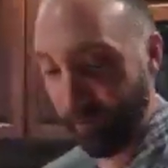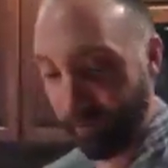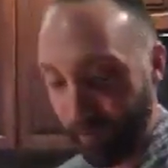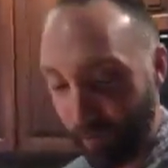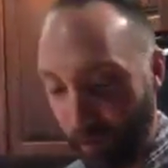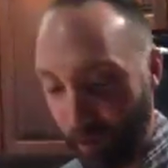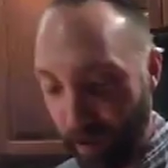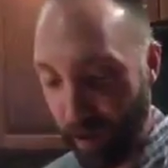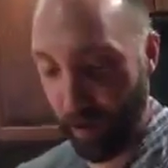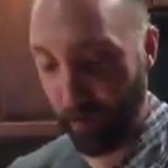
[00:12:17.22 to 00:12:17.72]

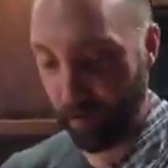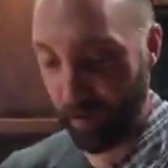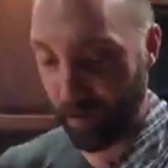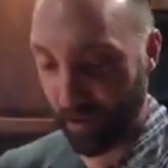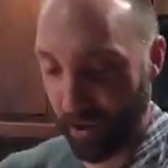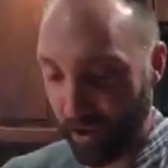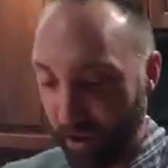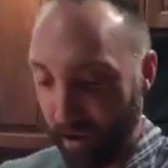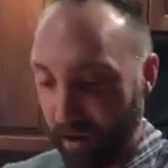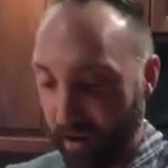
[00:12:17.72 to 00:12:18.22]
everyone up and
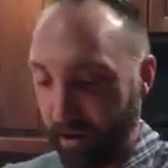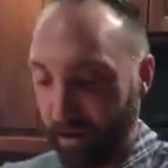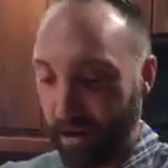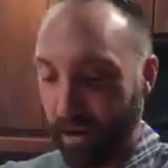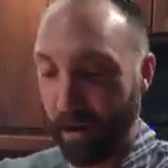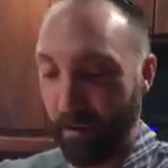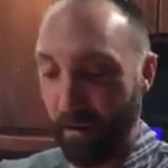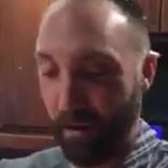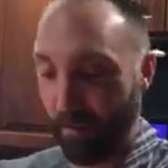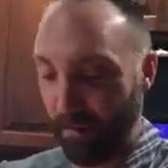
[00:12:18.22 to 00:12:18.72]
show you each
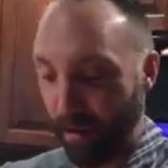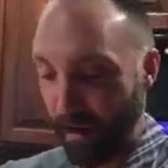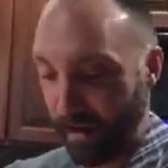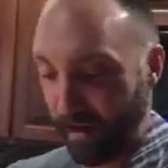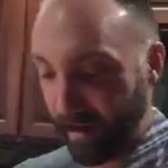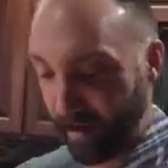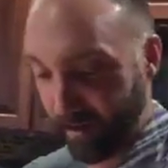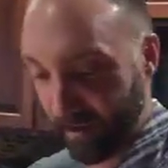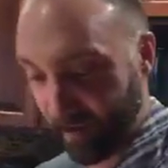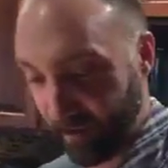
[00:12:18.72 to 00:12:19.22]
time I
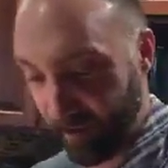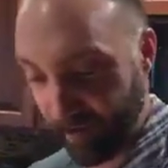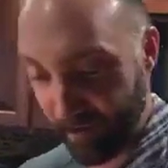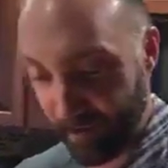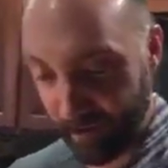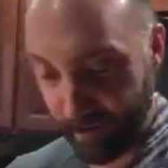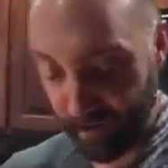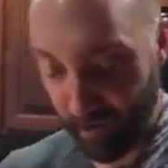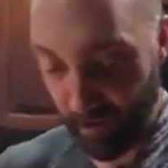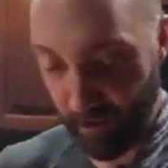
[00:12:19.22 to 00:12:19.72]
break it. So
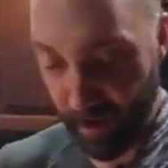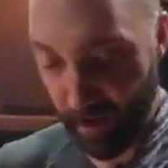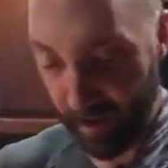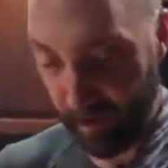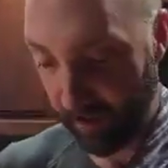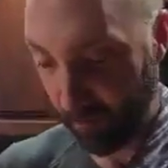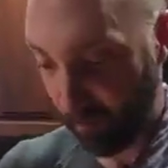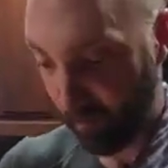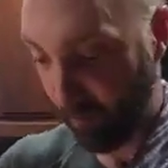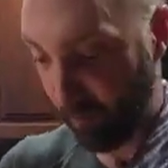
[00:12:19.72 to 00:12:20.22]
let's just go ahead
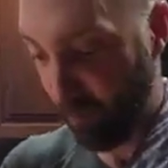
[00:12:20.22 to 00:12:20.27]
and